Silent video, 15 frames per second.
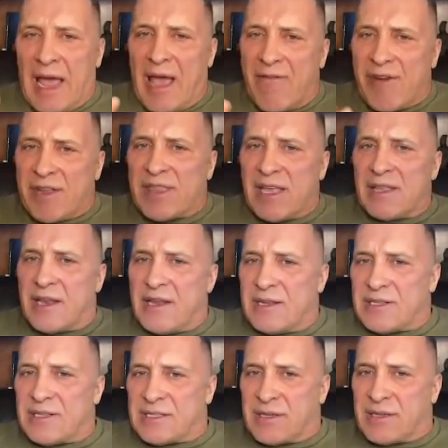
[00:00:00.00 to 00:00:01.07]
everything that
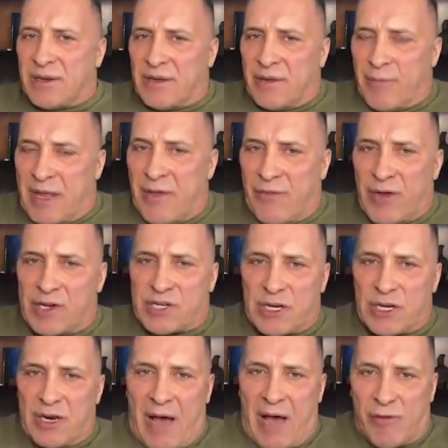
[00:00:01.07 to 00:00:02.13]
is
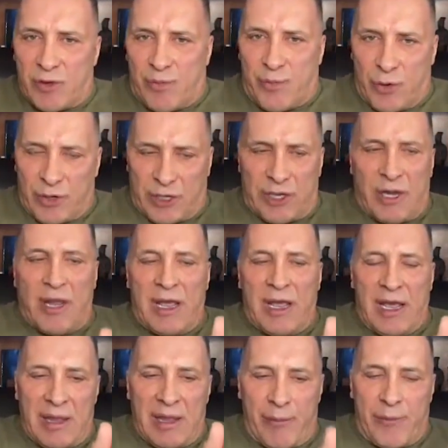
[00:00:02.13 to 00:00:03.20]
beneficial, I would put
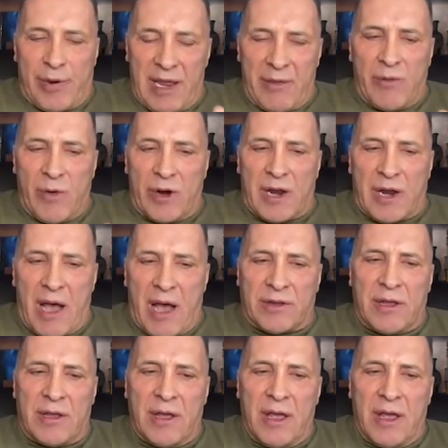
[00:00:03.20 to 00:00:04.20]
in a pre workout